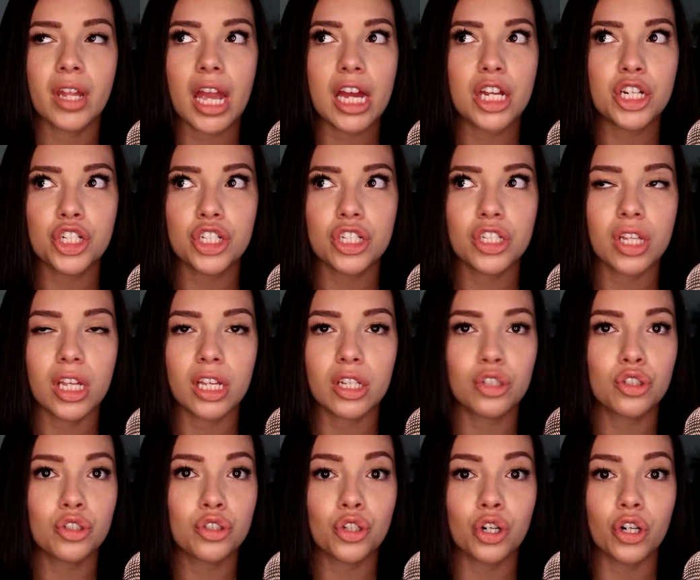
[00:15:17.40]
and just like
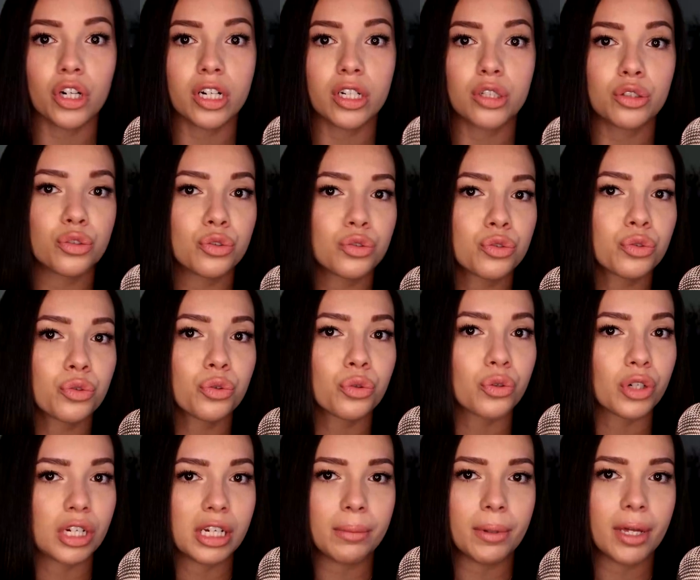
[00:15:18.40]
started
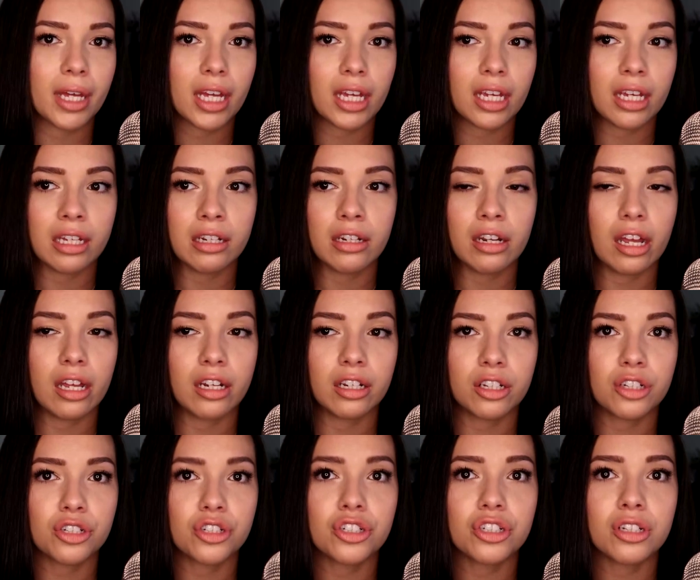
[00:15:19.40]
screaming, and
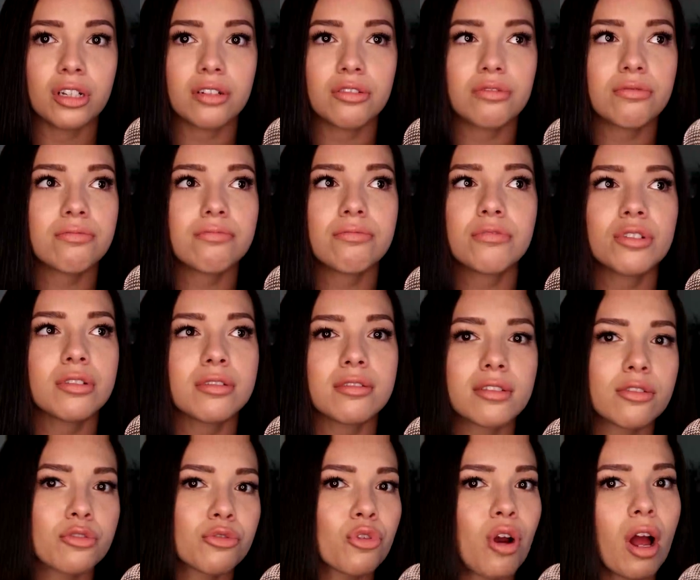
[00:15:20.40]
she's
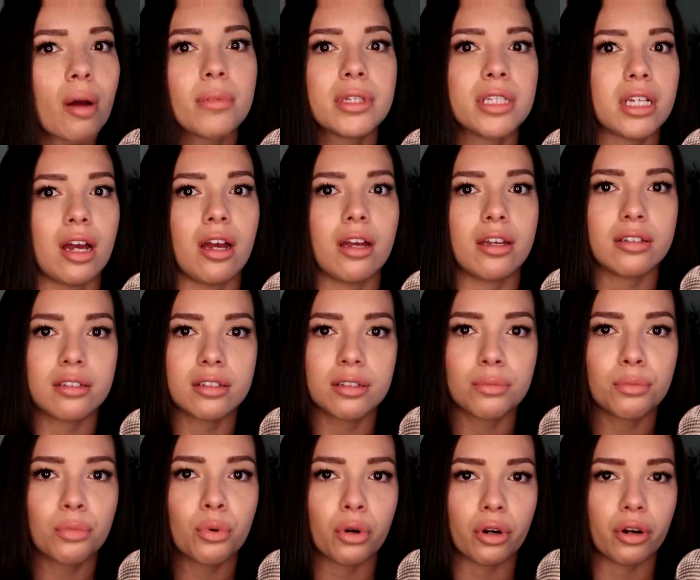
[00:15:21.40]

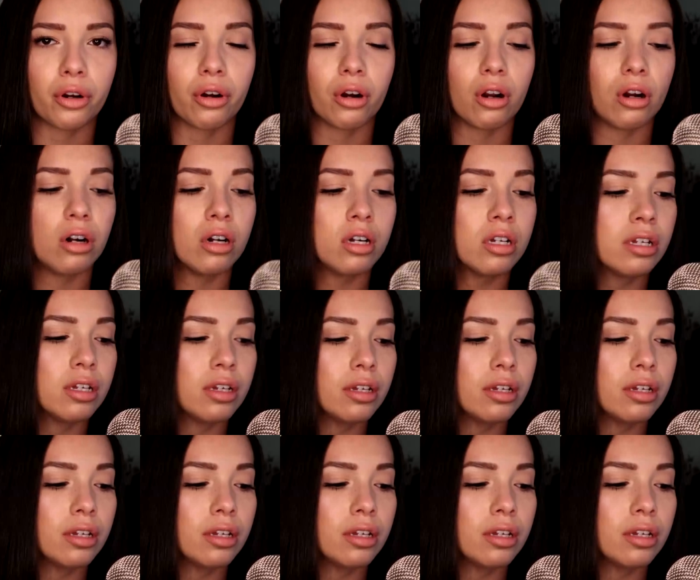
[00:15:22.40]
traumatized, poor girl.